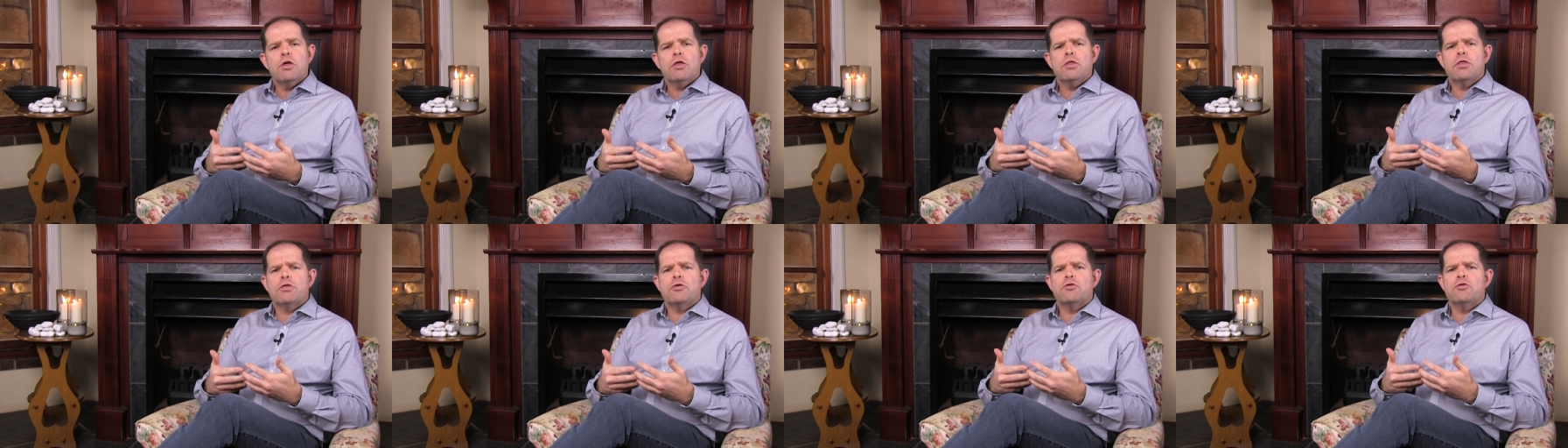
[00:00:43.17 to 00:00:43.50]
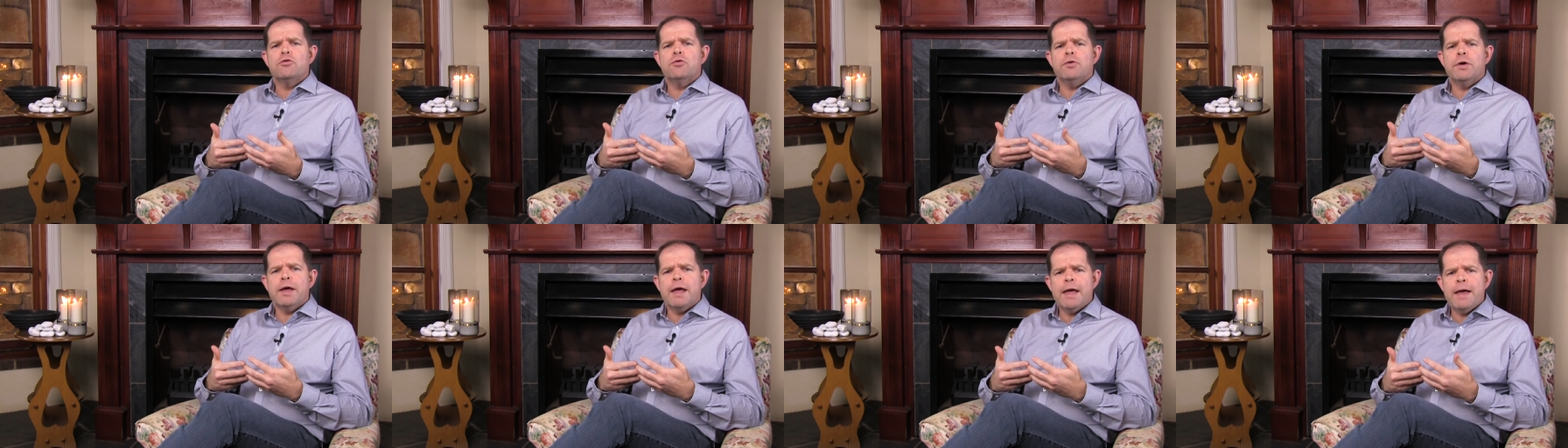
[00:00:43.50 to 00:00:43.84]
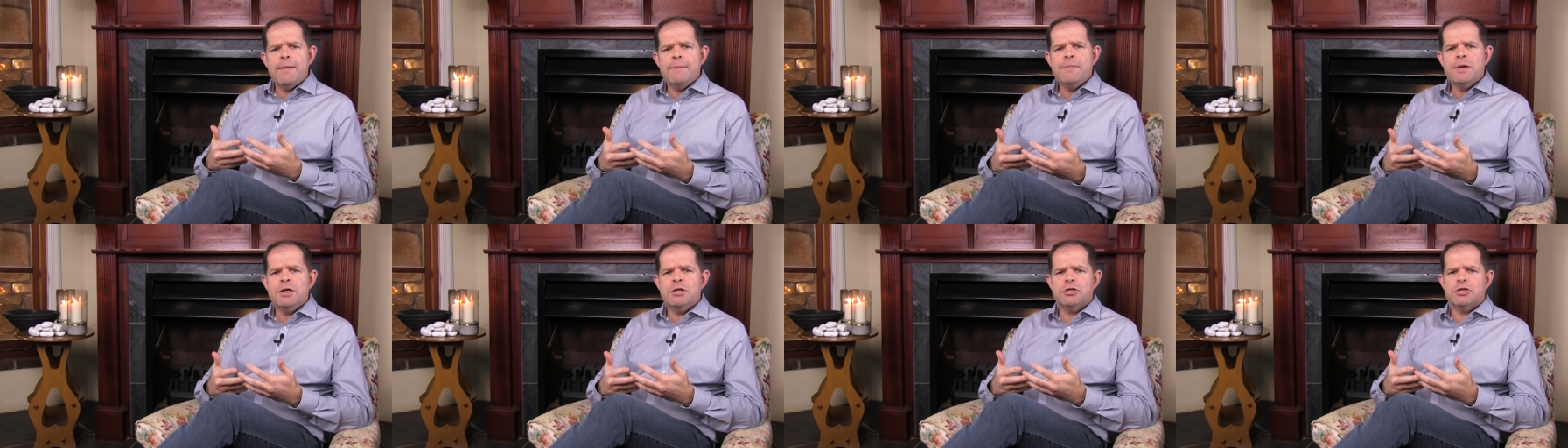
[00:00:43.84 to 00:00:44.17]
through
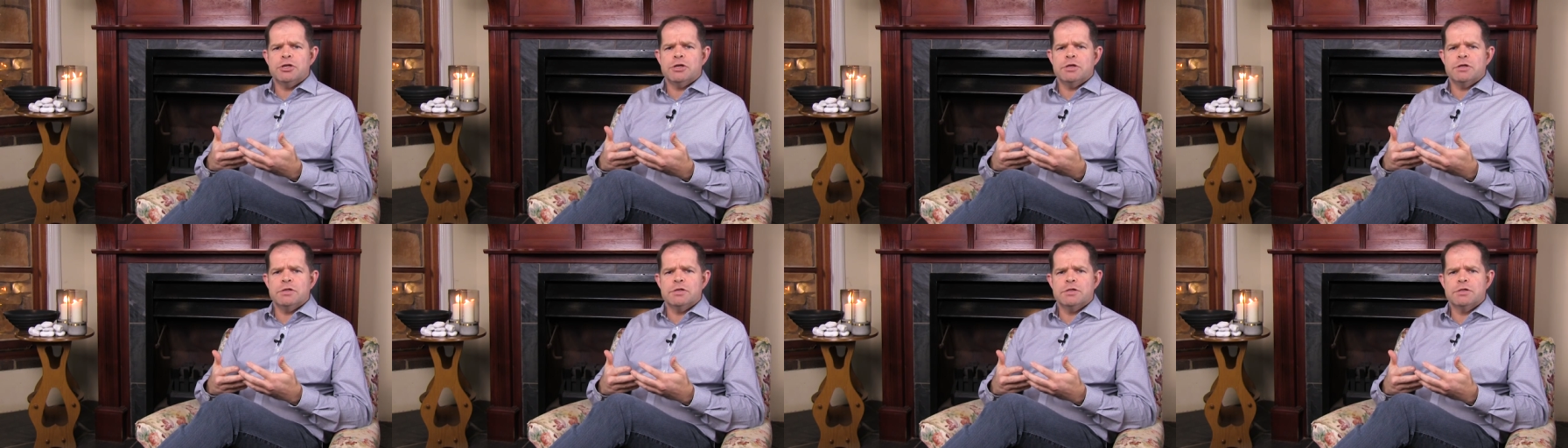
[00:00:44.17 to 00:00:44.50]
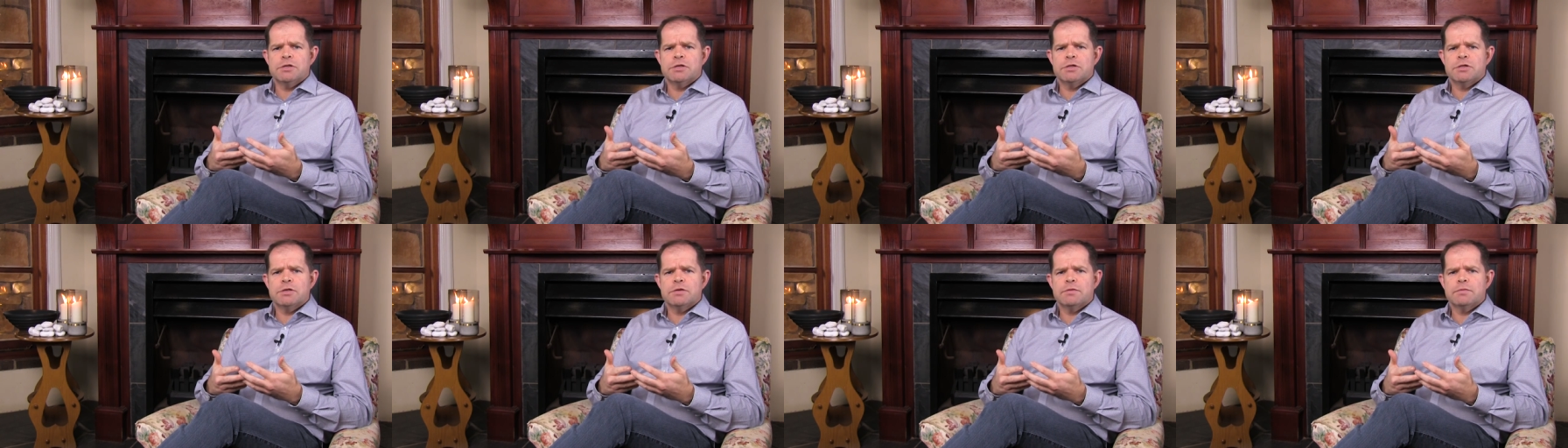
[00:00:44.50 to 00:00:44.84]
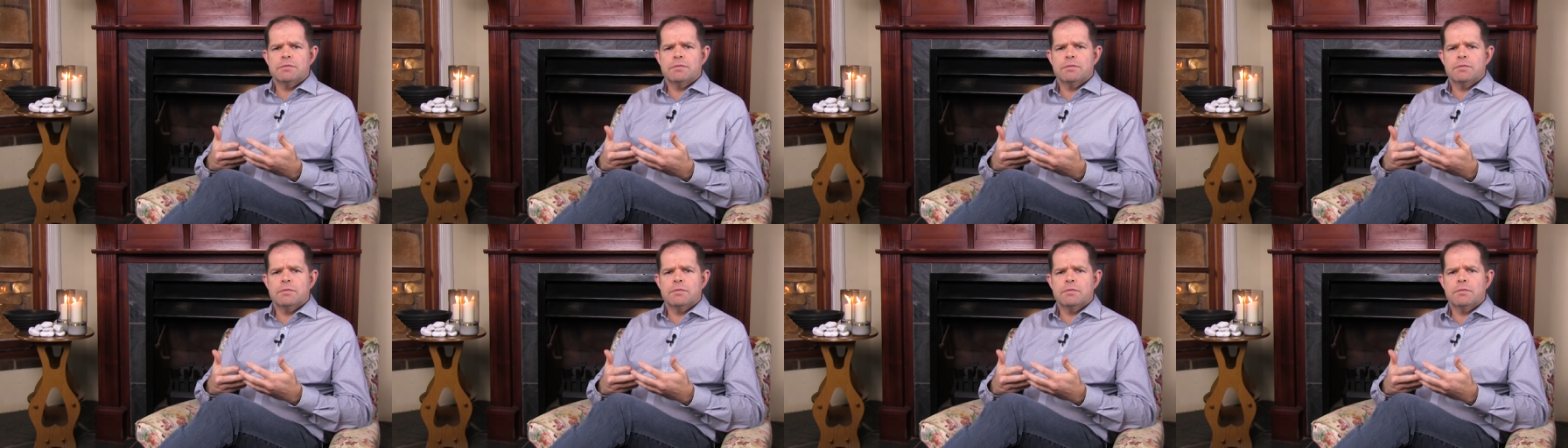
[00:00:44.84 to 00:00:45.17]
images,
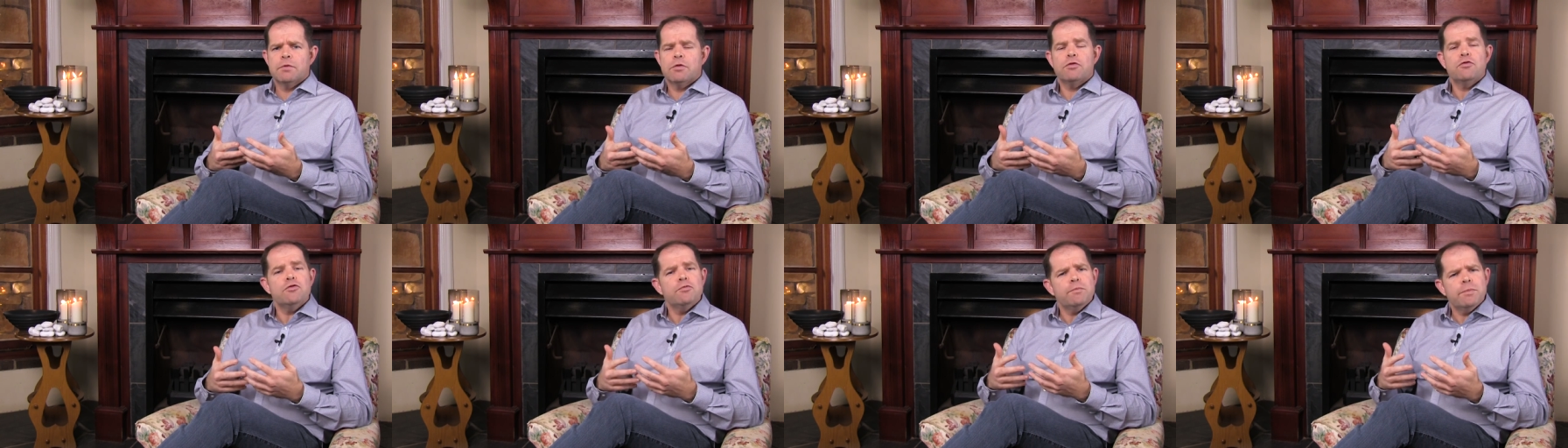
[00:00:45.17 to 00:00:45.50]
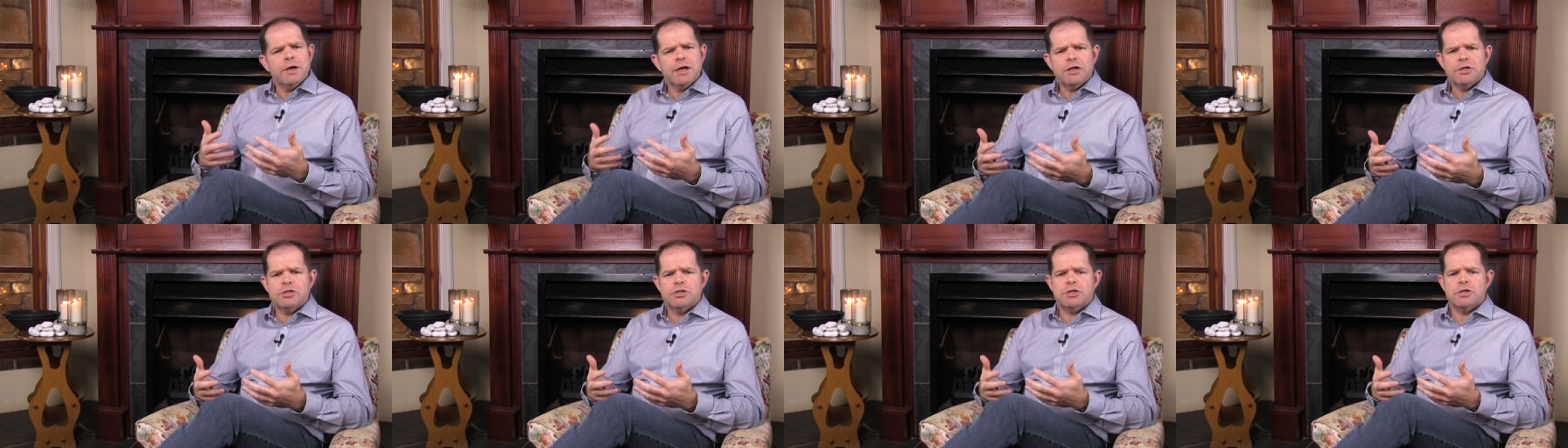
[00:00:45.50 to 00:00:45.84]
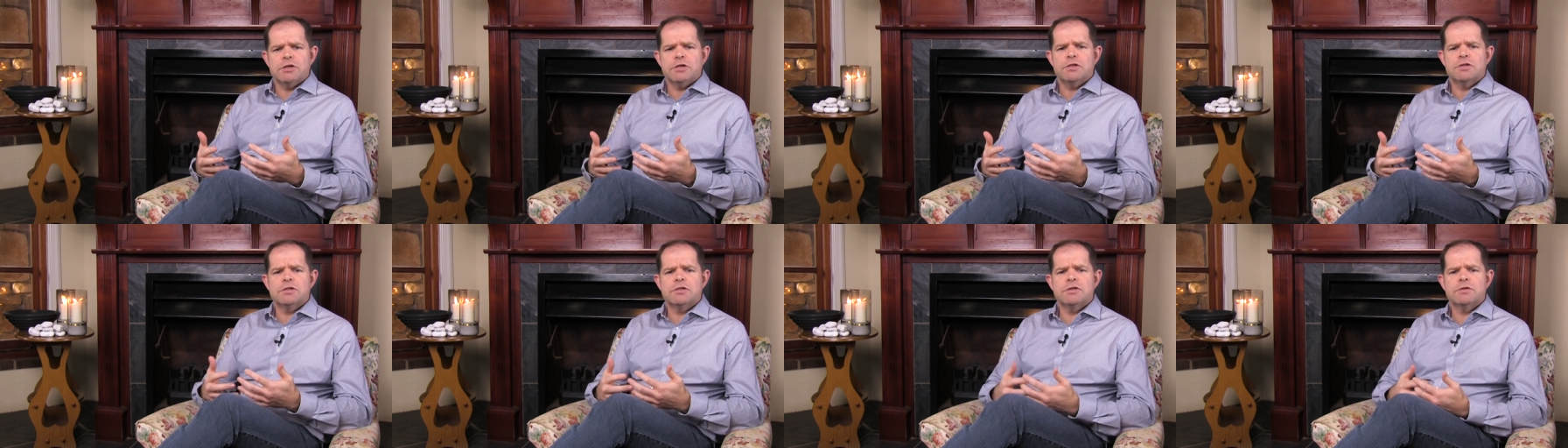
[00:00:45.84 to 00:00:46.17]
through
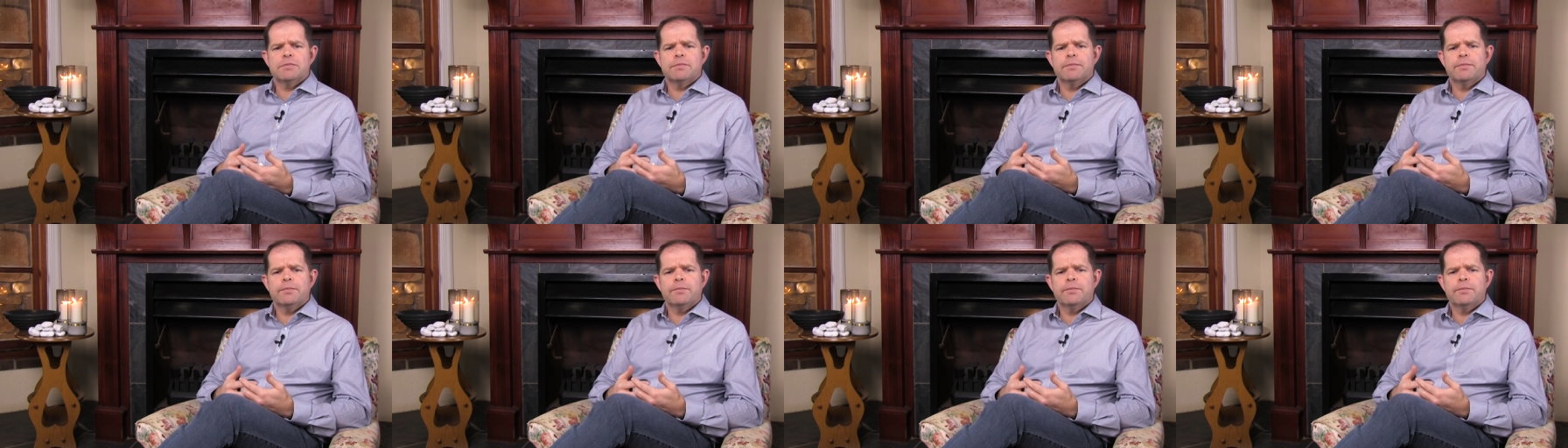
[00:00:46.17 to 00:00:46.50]
pictures.